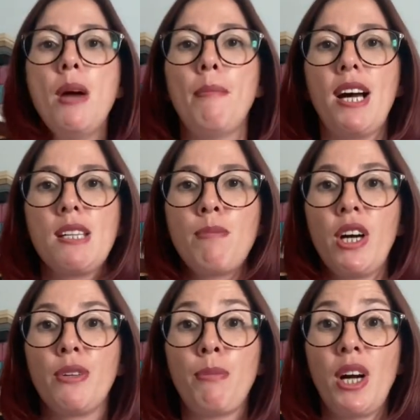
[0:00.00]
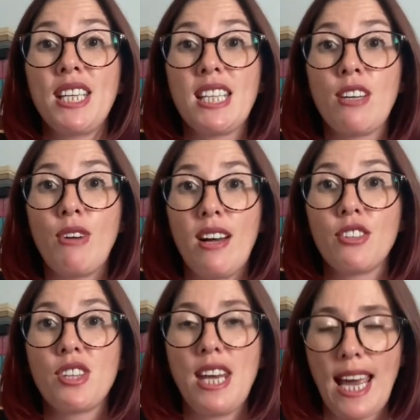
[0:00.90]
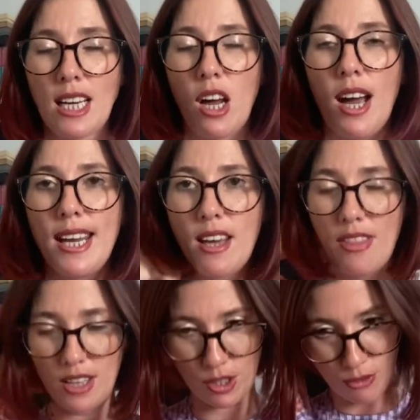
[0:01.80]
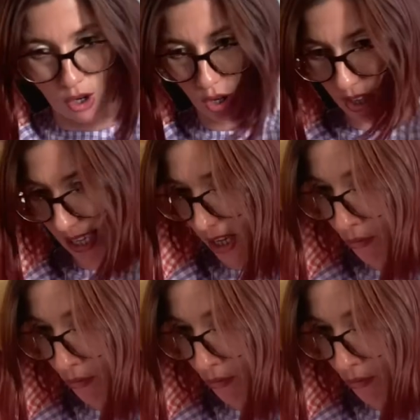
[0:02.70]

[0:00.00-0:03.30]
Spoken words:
bias binding around the neckline and then you've got like a